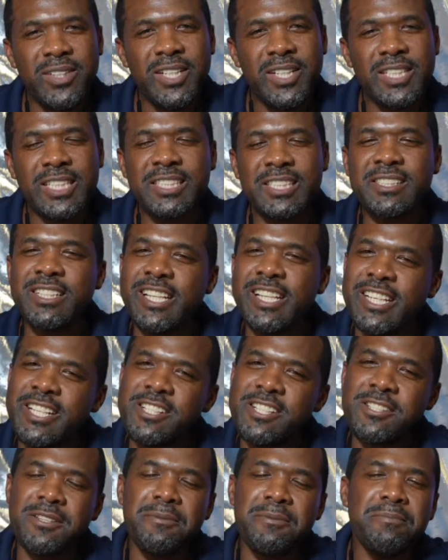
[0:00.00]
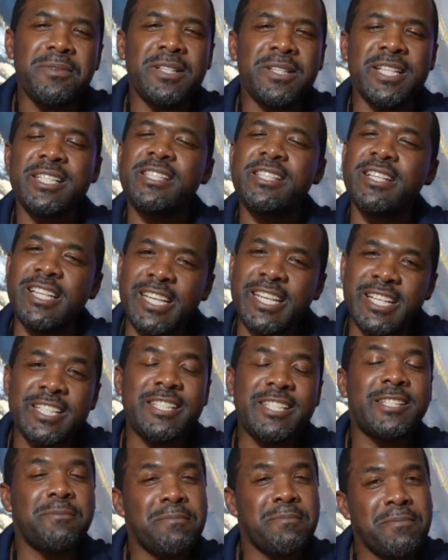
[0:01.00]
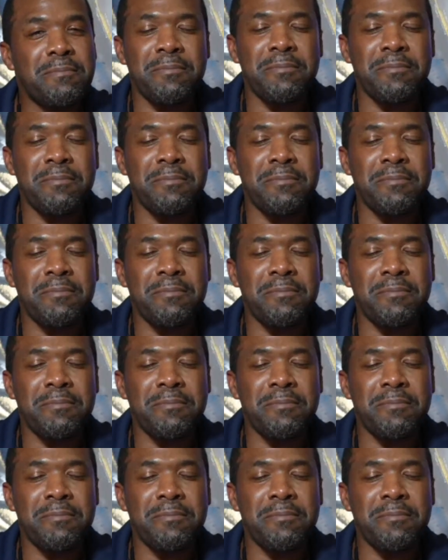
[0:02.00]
This leads to